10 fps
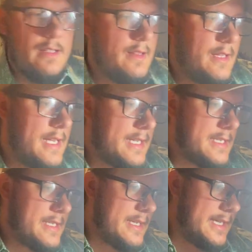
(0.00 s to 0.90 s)
The
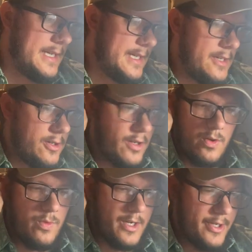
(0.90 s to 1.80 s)
next thing you're going to
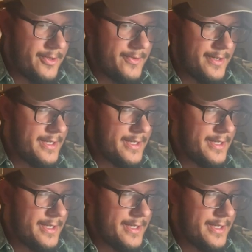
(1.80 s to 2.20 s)
want to do,